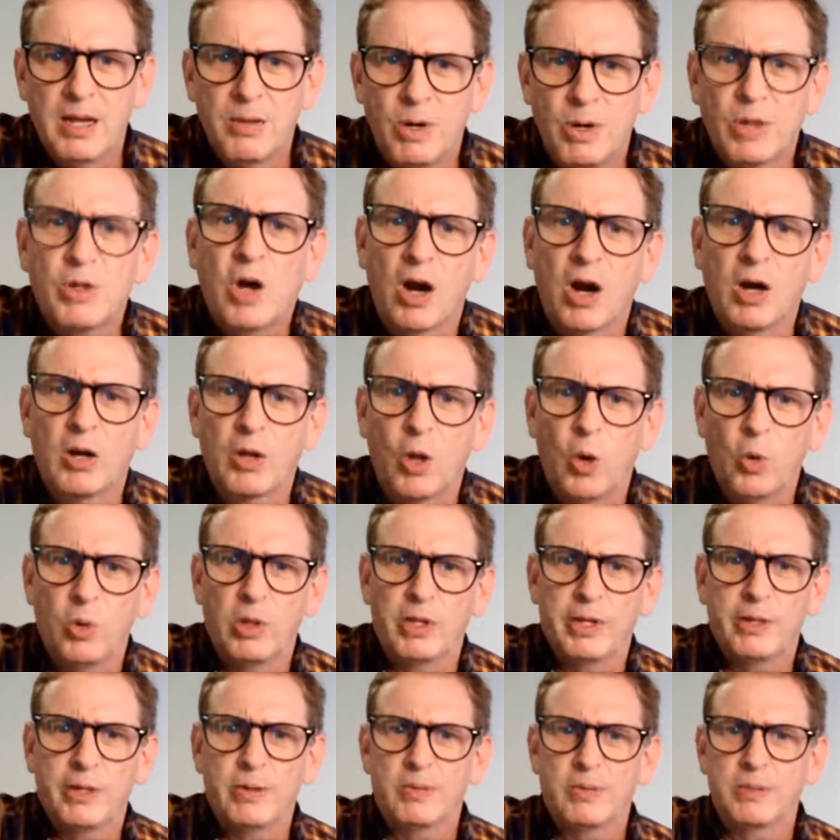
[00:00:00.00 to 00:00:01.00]
Carl
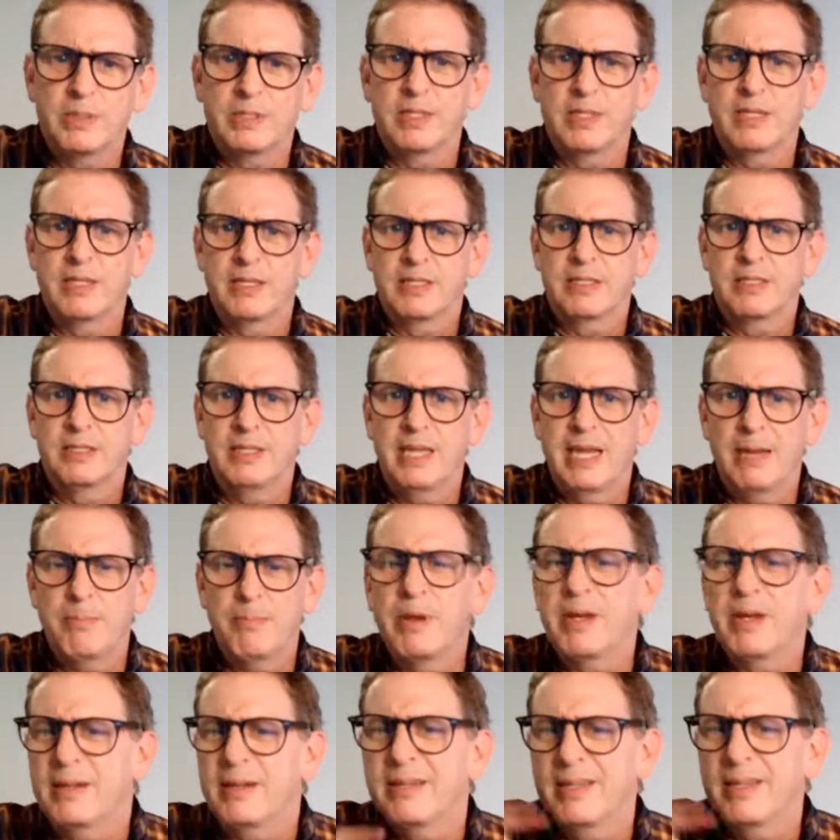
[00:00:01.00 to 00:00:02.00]
Oleo is the name,
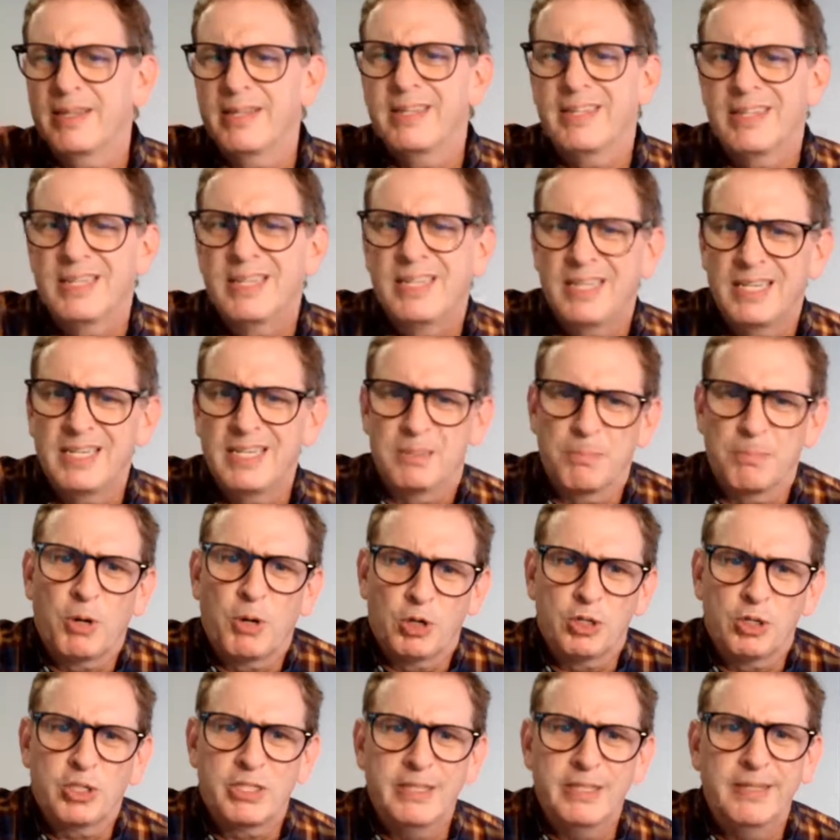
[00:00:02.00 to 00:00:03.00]
but he's a
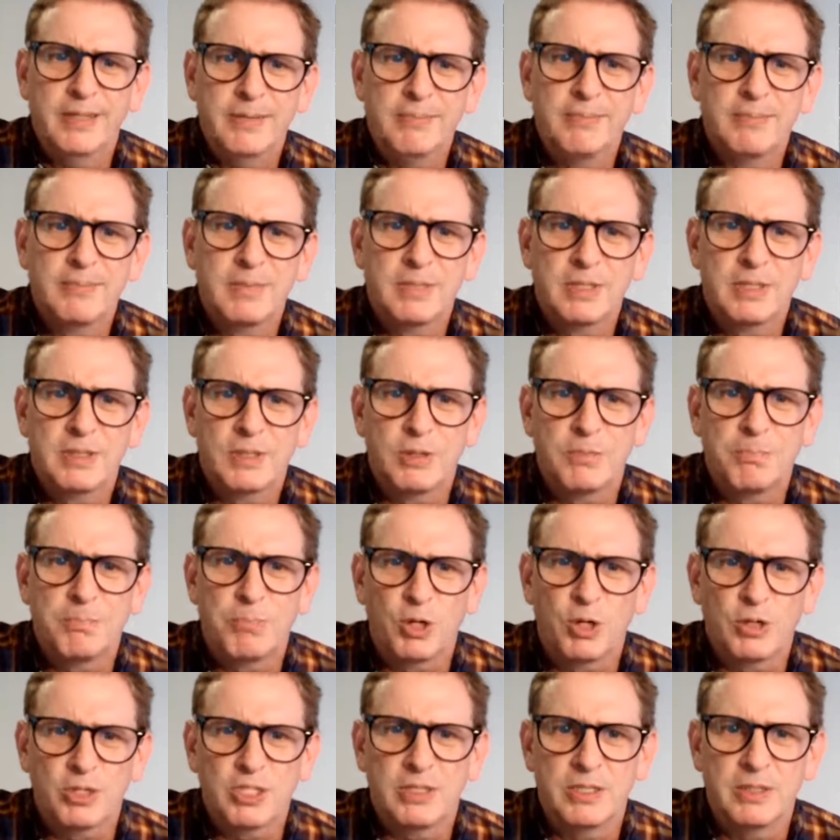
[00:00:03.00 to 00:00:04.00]
person. He's a good
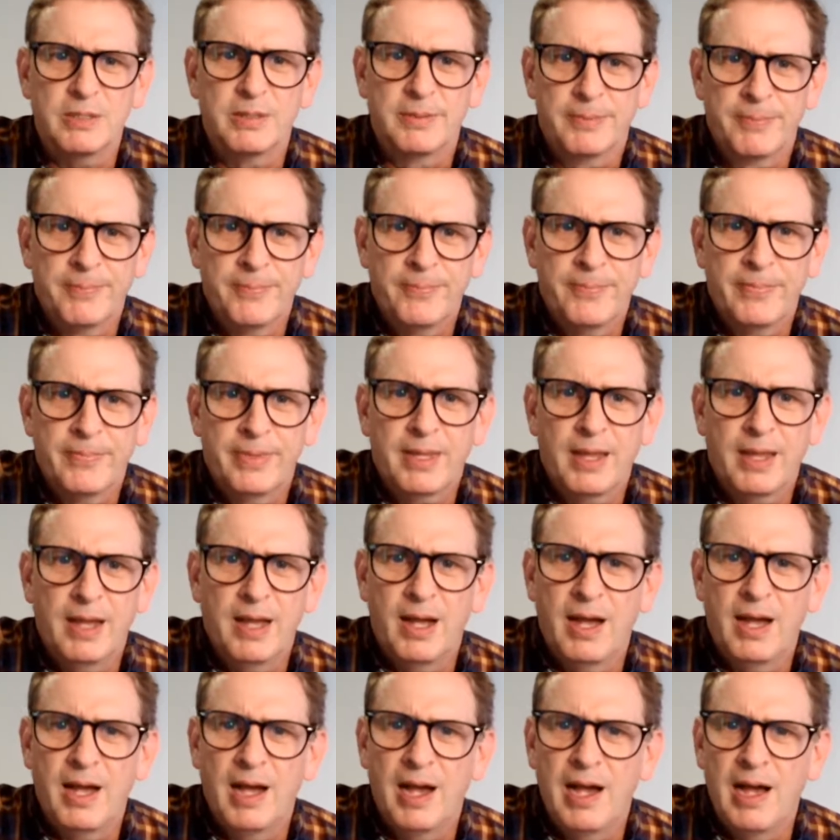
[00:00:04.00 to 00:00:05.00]
person.
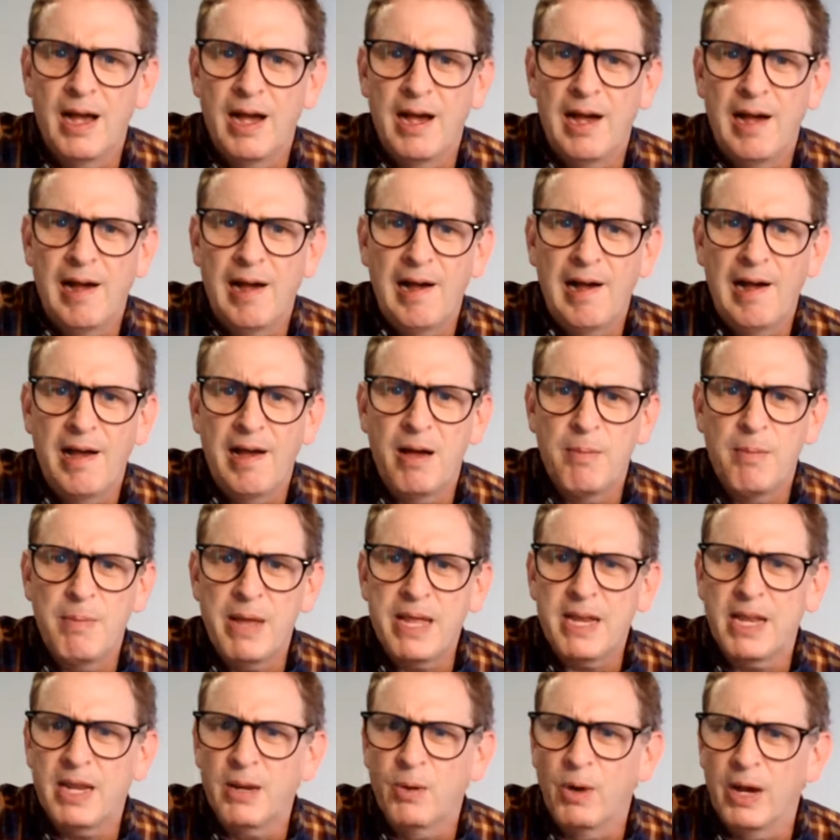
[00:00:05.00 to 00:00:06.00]

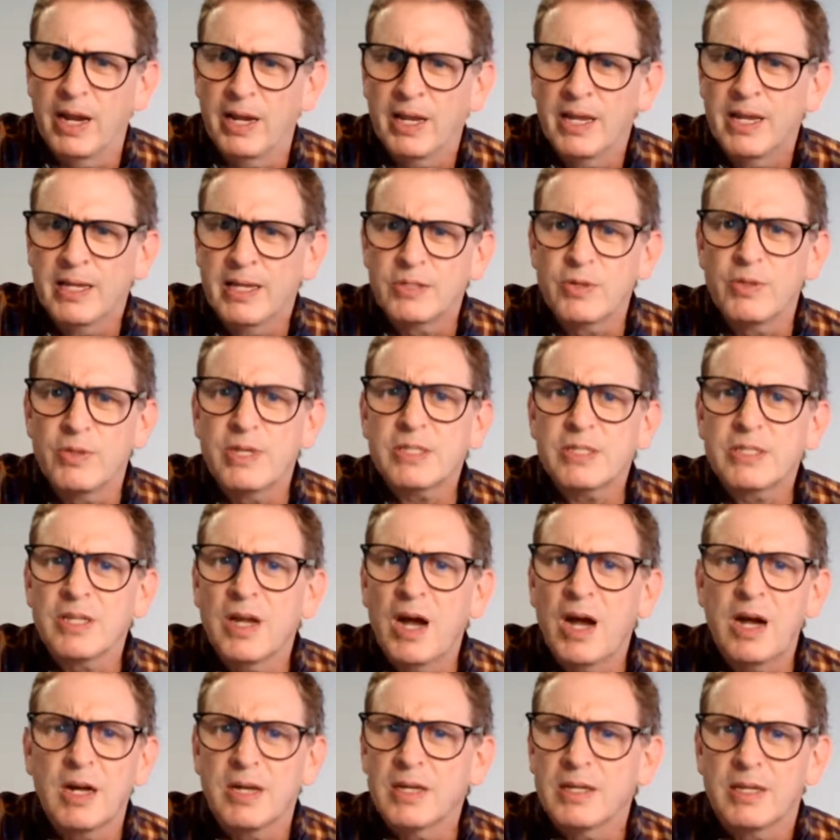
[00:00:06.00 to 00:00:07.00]
Anyway, so this
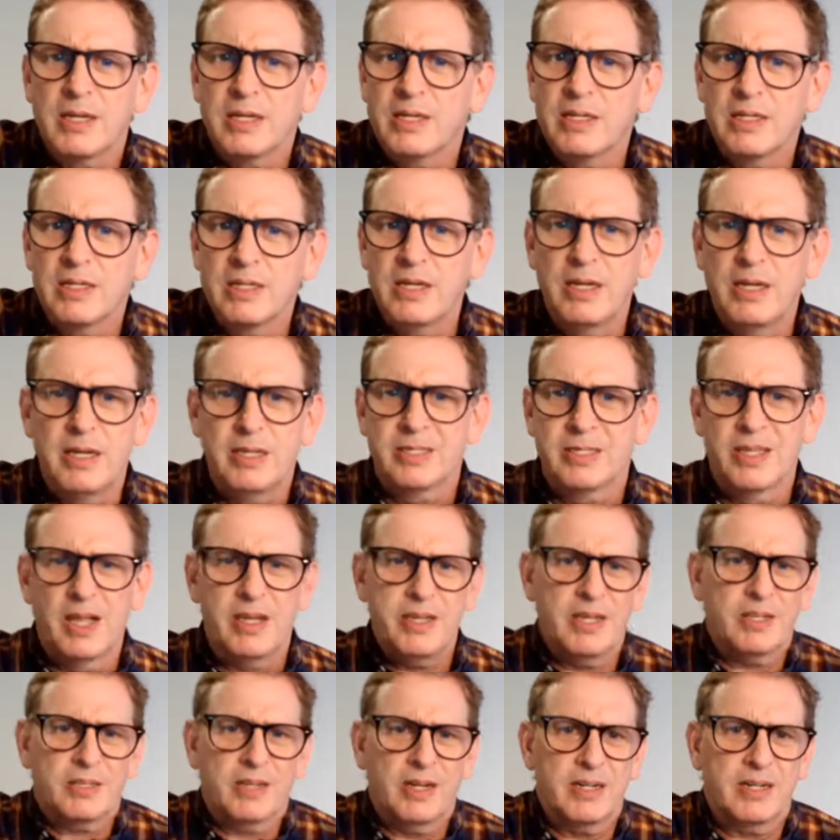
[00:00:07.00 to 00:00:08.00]
song
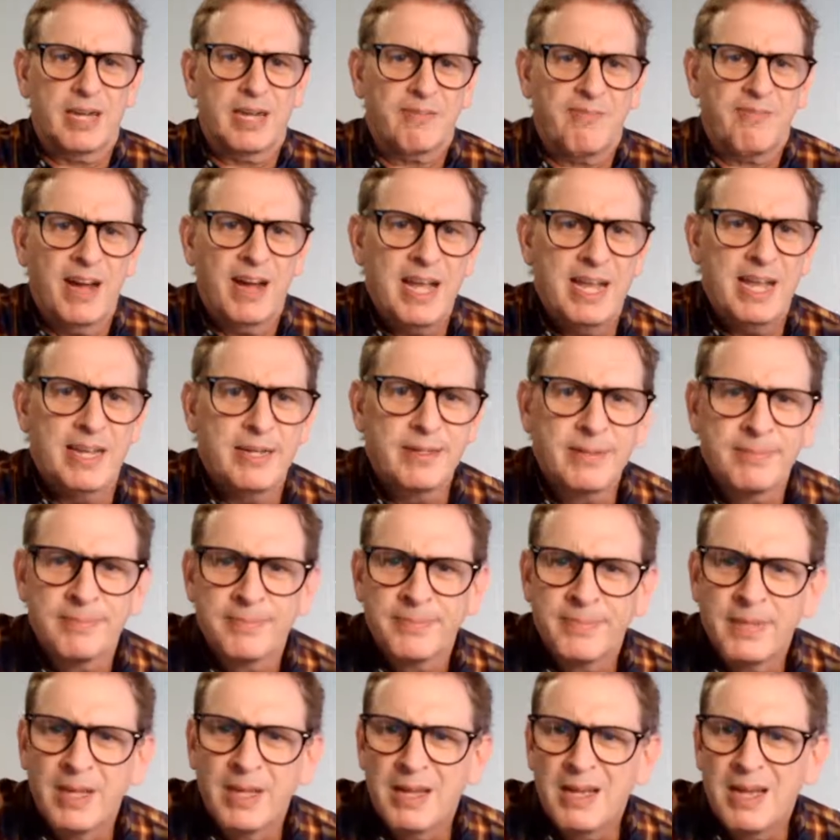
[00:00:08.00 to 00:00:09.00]
it's hard to find.
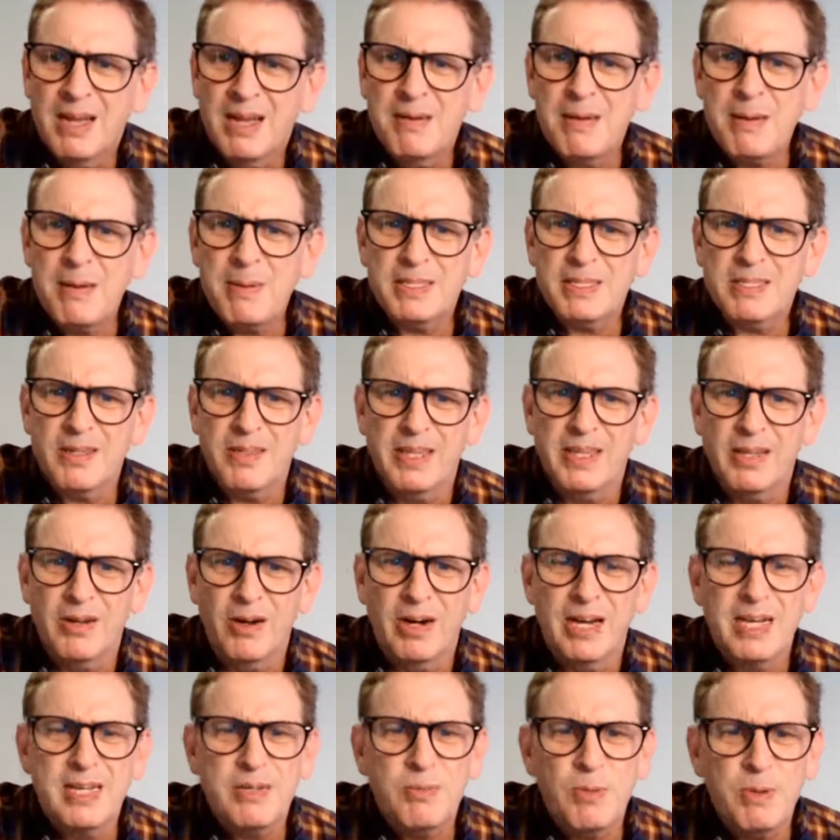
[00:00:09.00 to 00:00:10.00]
Maybe it's on the
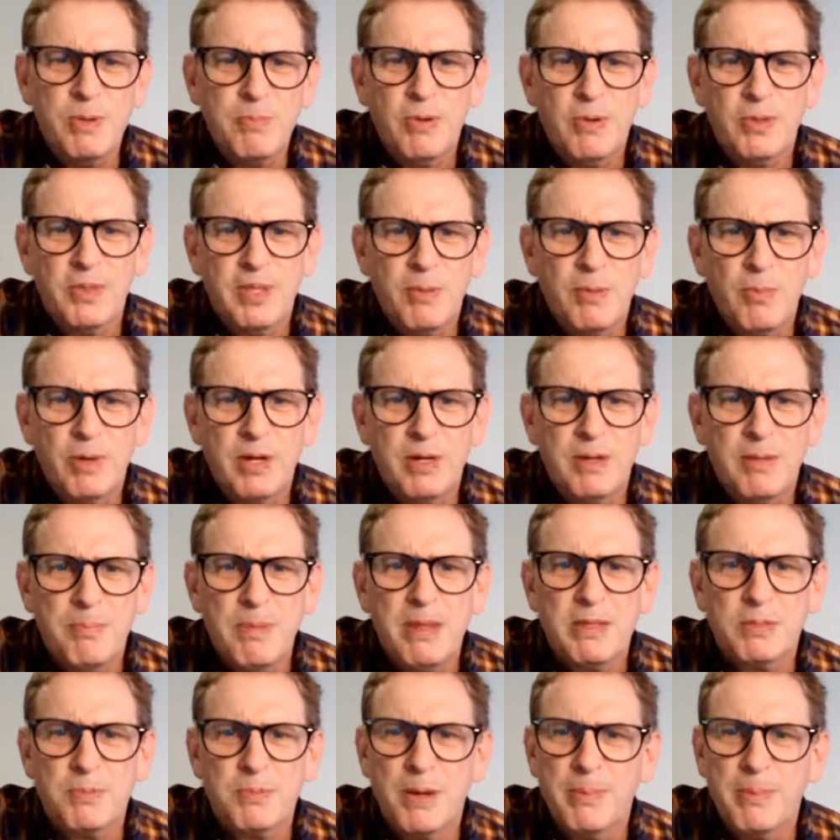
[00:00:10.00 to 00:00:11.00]
internet. Did we put them on it? I mean,
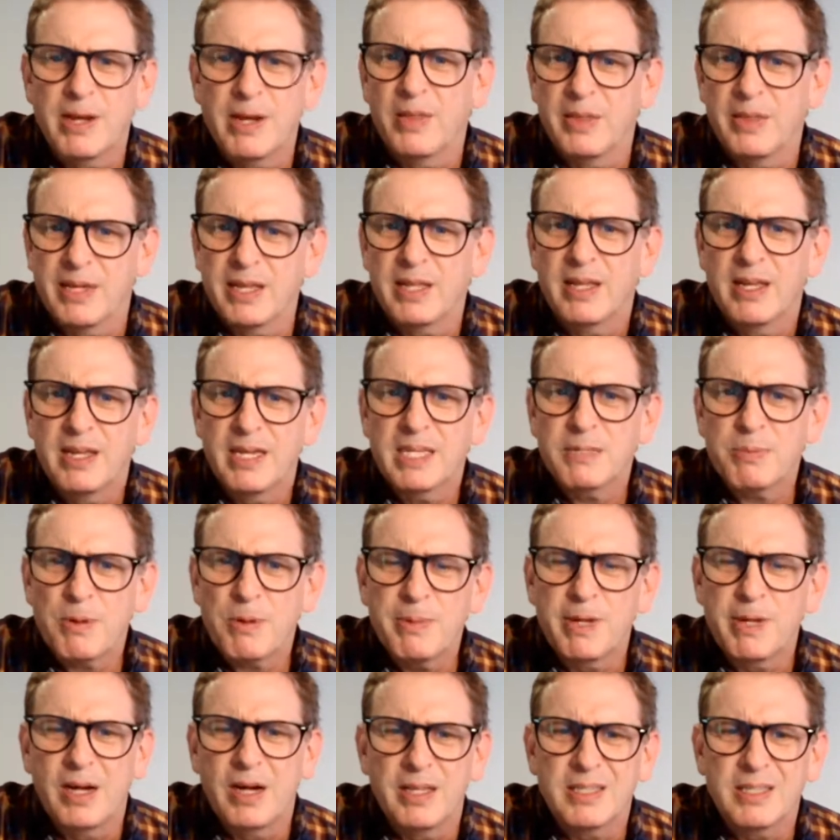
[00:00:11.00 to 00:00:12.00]
it's probably on
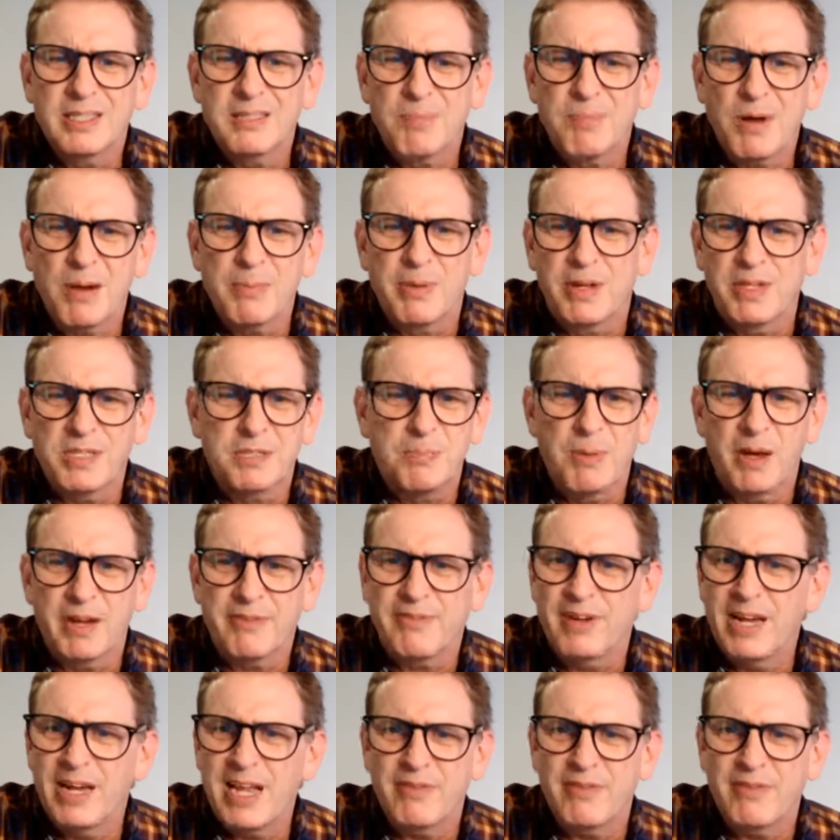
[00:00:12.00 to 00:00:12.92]
Spotify.